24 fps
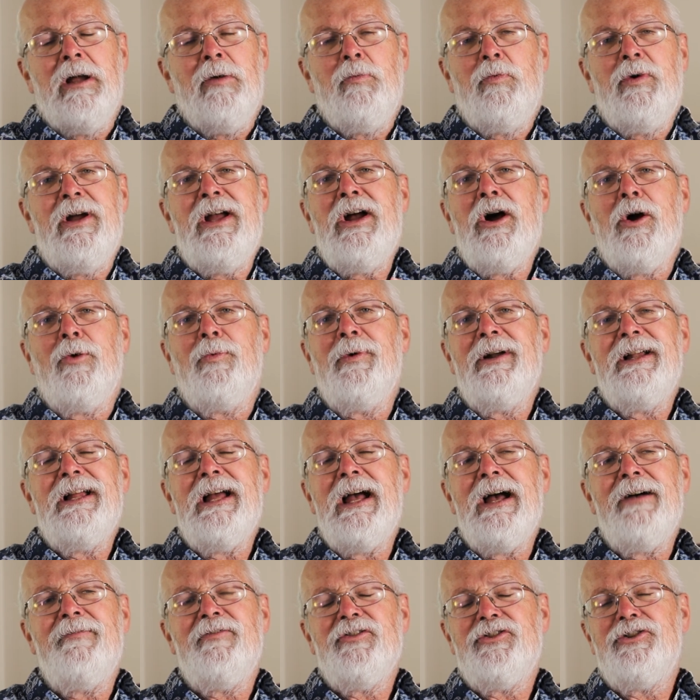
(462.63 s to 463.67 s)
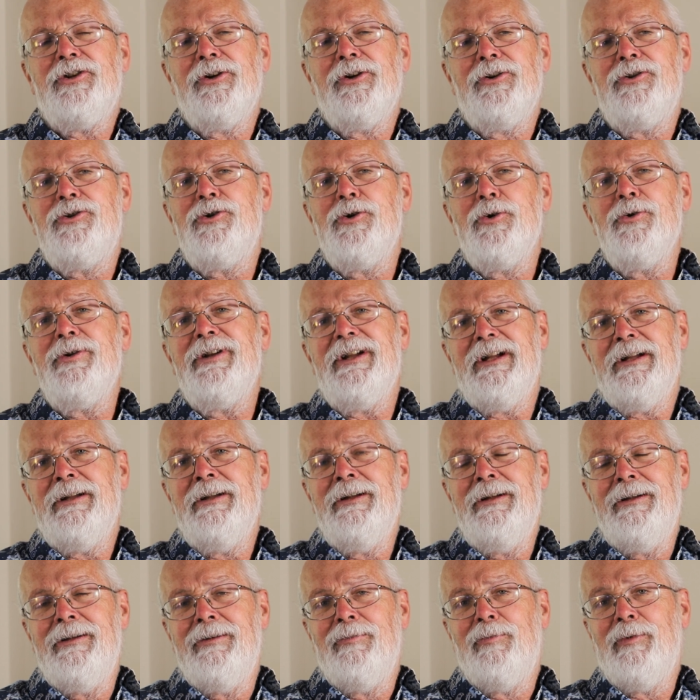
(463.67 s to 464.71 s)
We already have a security.
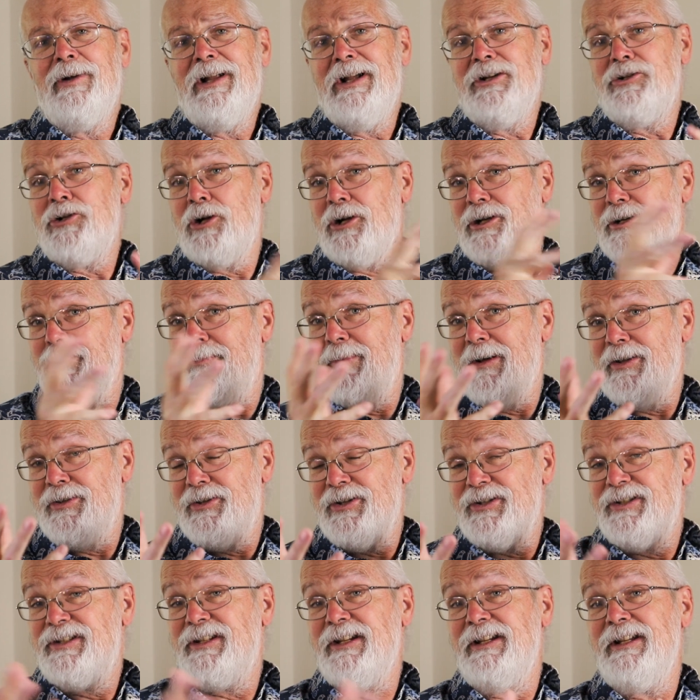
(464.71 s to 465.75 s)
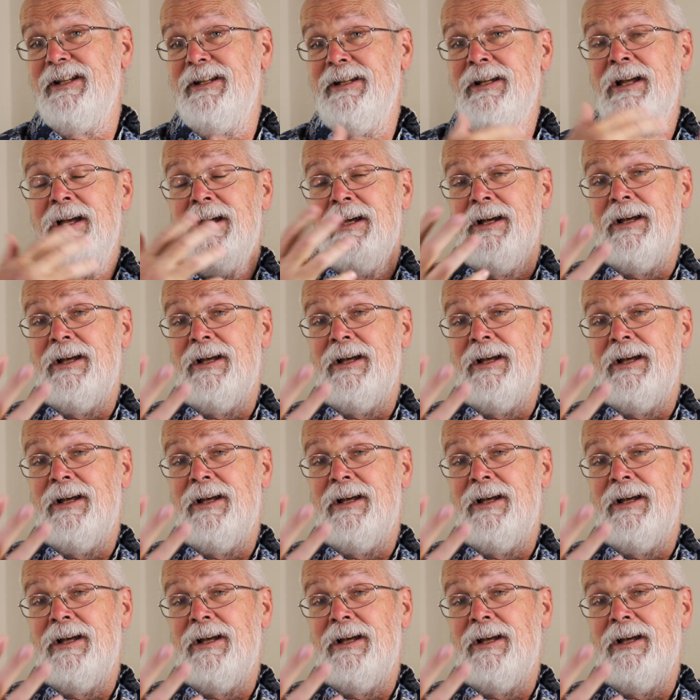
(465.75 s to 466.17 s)
When I talked about the city